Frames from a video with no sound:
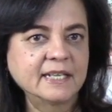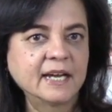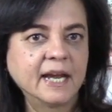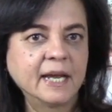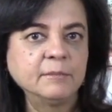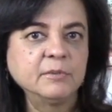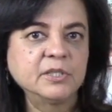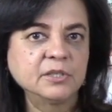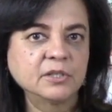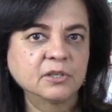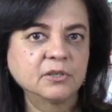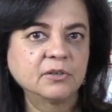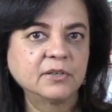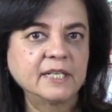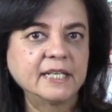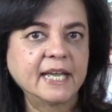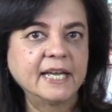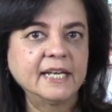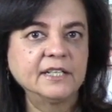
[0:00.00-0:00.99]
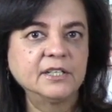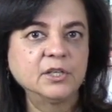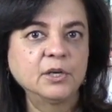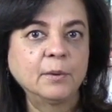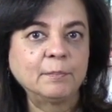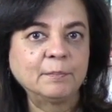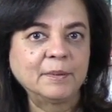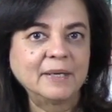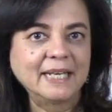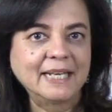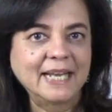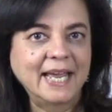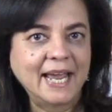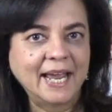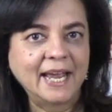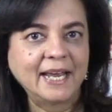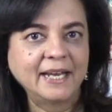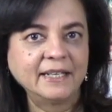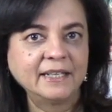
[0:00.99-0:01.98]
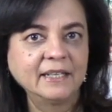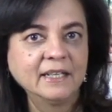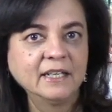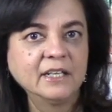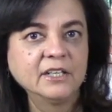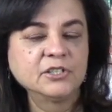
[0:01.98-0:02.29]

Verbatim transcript: time to create your plan